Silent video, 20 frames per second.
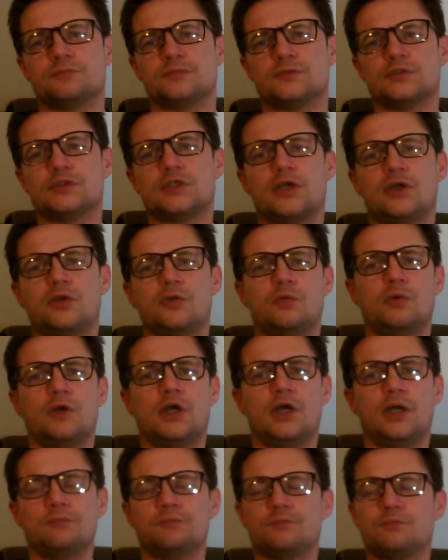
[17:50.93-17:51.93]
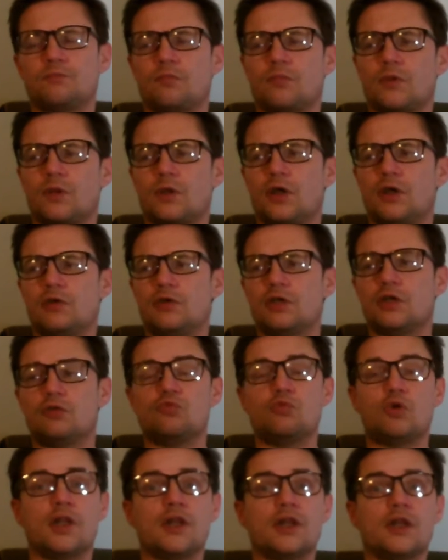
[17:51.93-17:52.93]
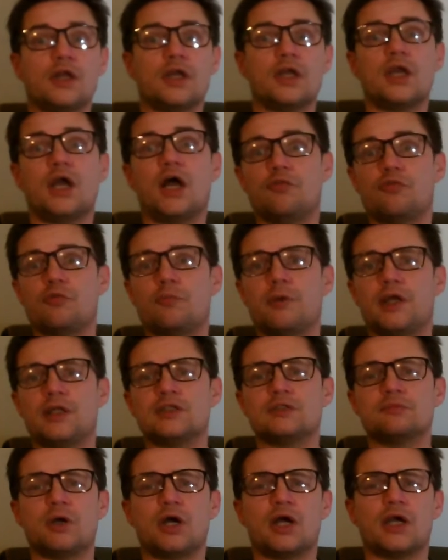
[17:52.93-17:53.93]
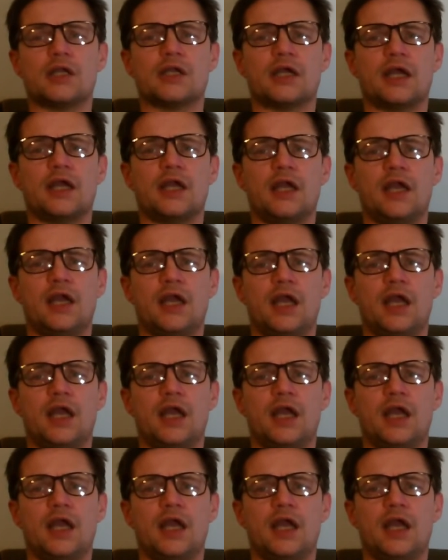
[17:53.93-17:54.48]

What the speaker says: So I'm going to run the other benchmark now